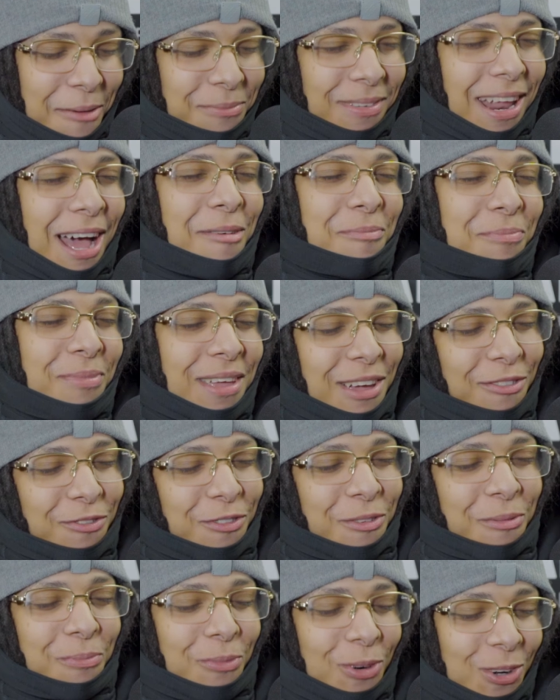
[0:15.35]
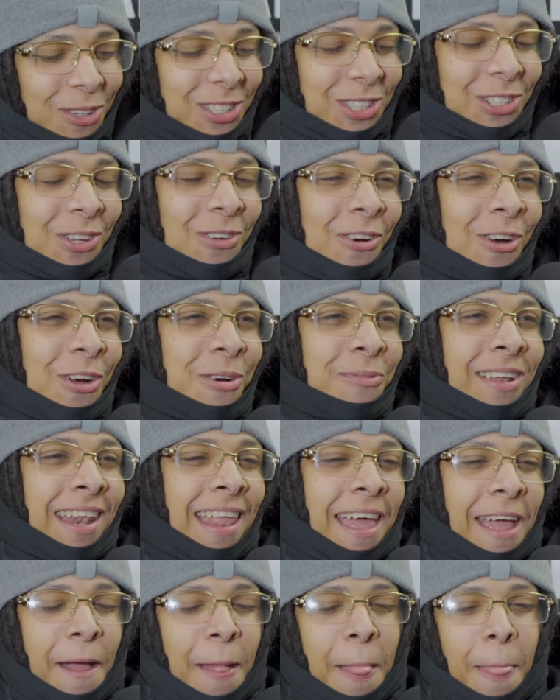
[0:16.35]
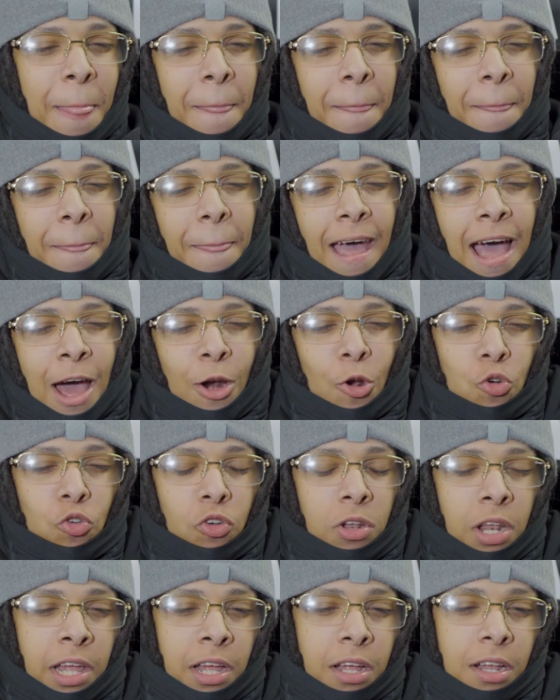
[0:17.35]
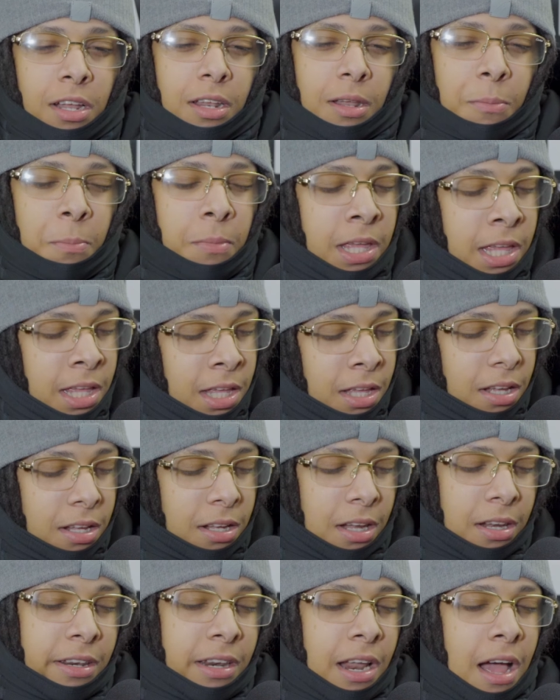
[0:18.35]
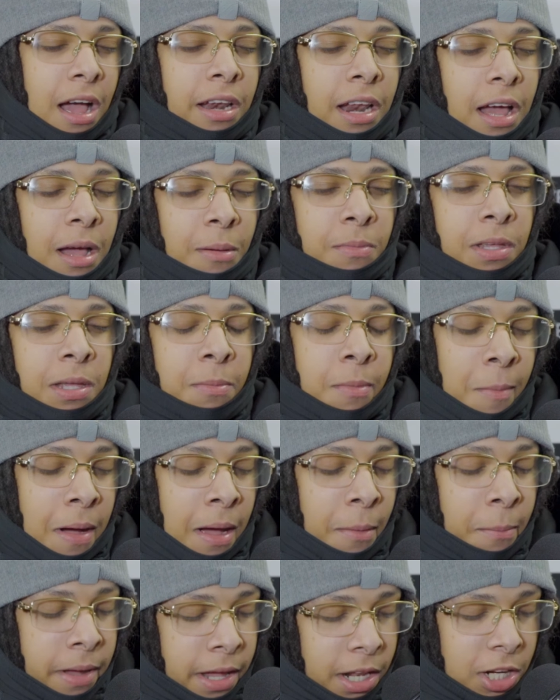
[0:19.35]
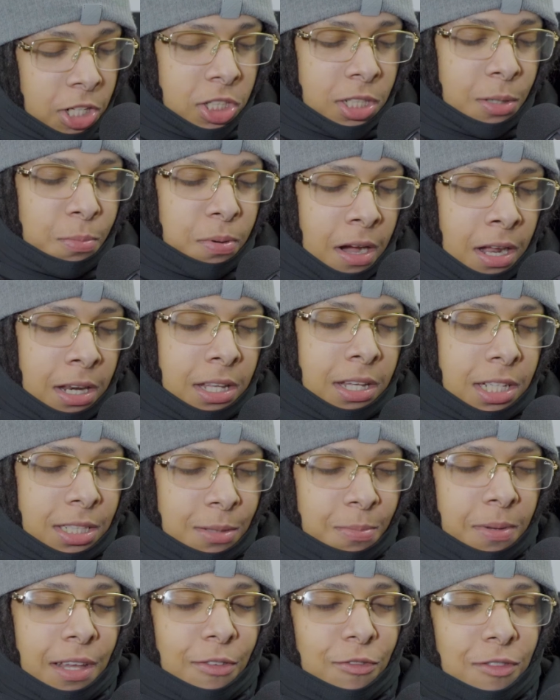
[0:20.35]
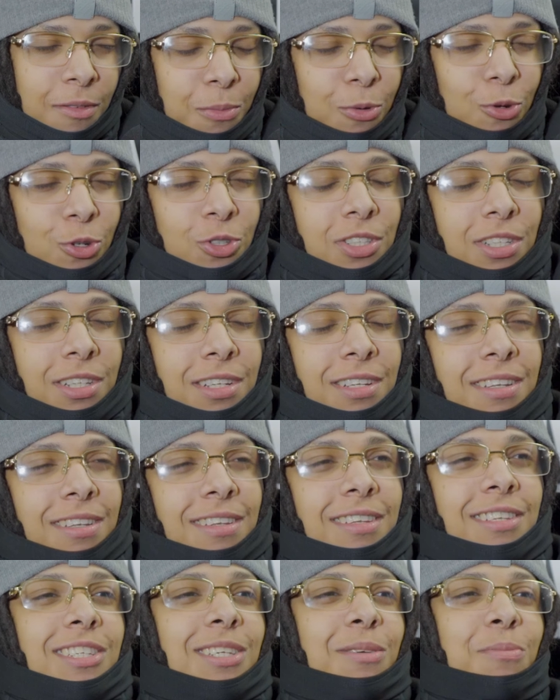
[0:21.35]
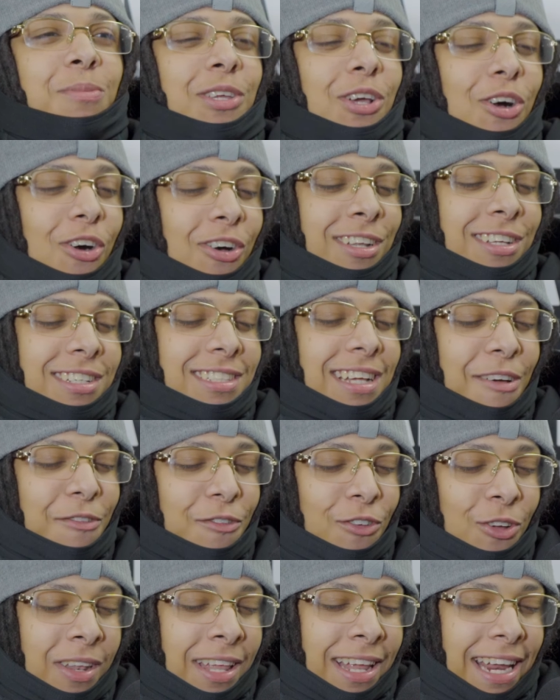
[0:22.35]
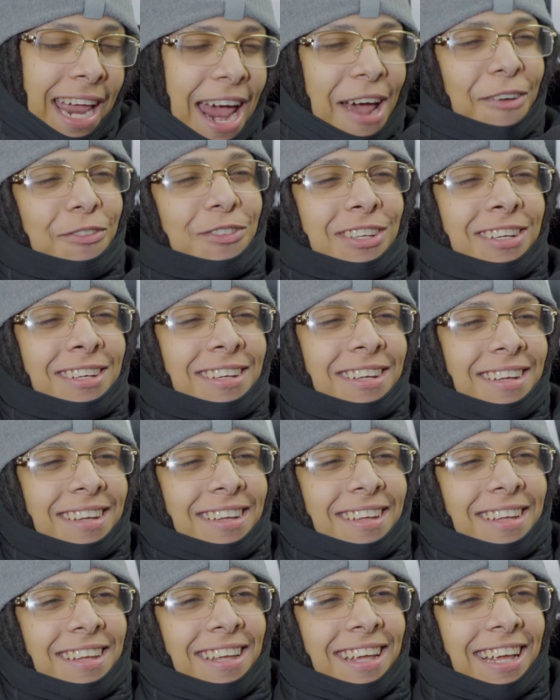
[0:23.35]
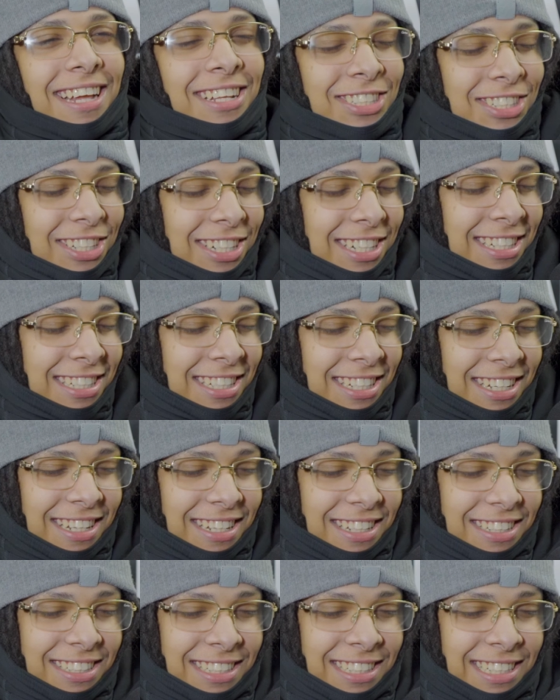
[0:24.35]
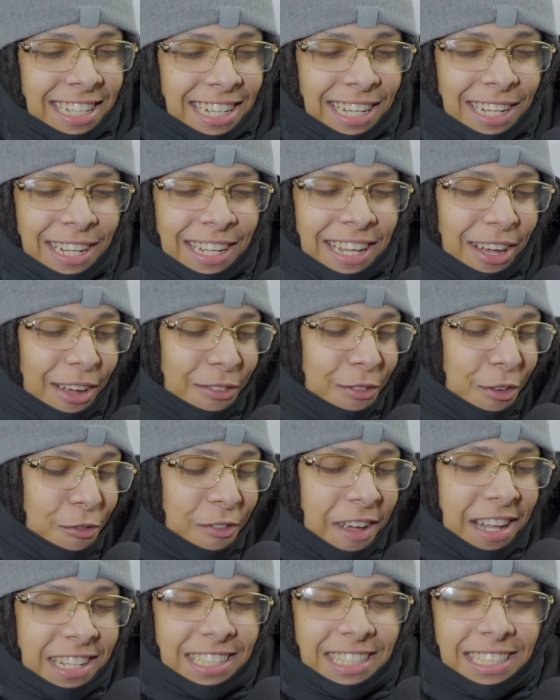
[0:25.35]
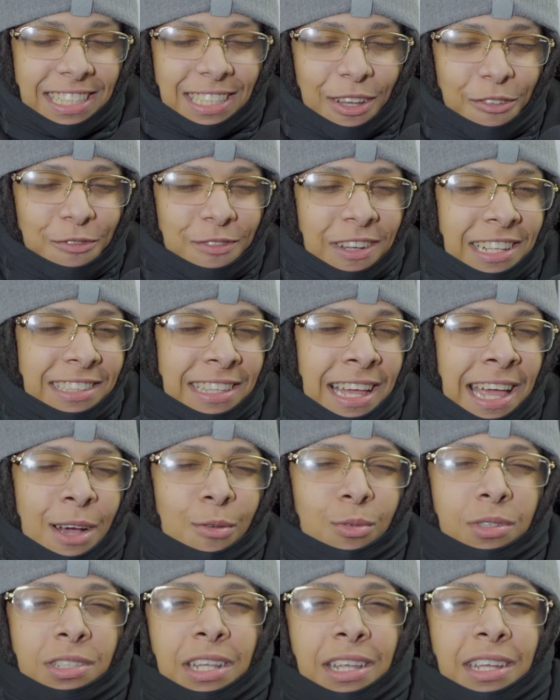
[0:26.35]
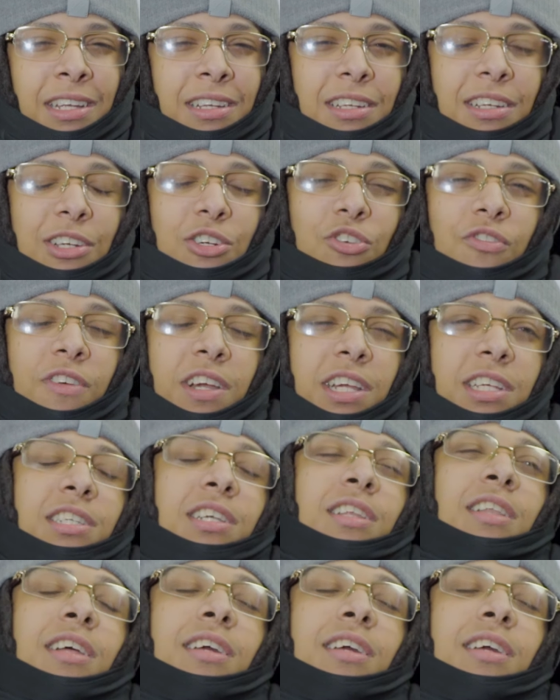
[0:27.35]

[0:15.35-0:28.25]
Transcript: I'm not banned from Boston, you heard? But like, I don't like me. Nah, not me. But my manager probably is banned from Boston. To be honest, I feel like after it took a ticket of events and stuff like that, it was like crazy.